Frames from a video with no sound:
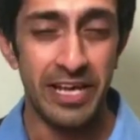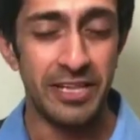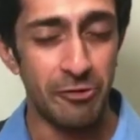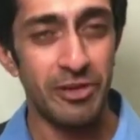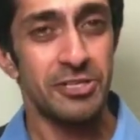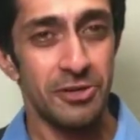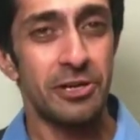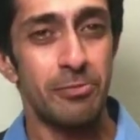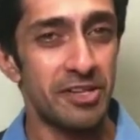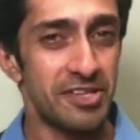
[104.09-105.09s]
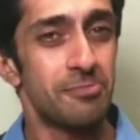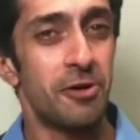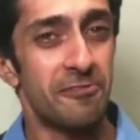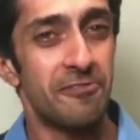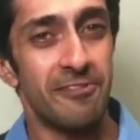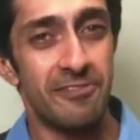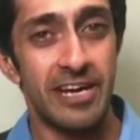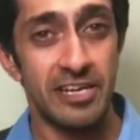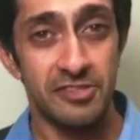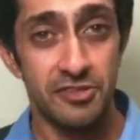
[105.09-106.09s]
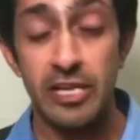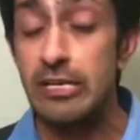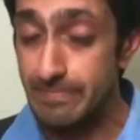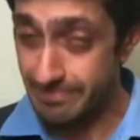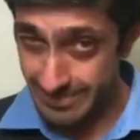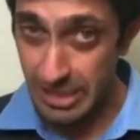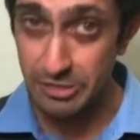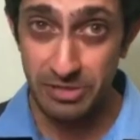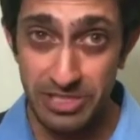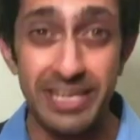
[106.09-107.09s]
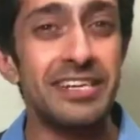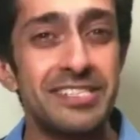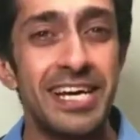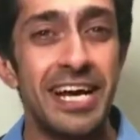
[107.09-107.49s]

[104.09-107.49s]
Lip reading: Now we're talking about a 6.55-inch screen, that's pretty large.